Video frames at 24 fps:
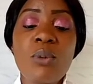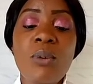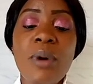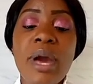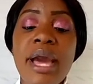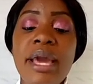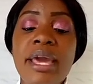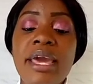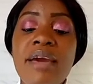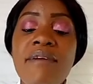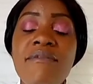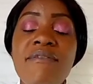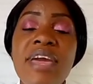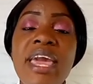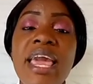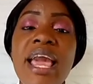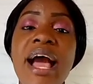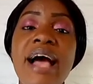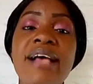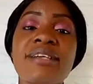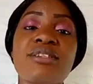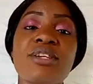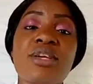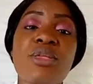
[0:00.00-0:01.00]
We are giving
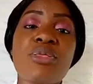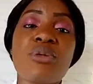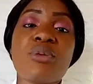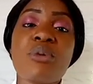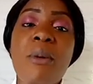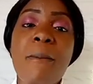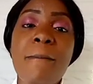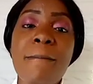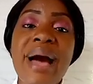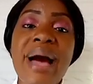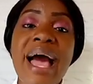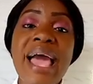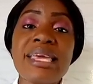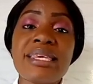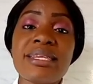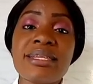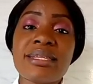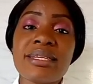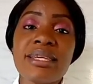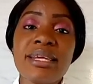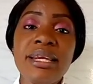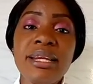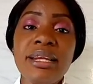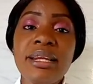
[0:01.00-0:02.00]

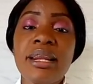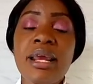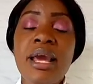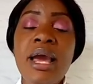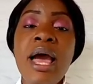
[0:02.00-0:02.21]
azithromycin.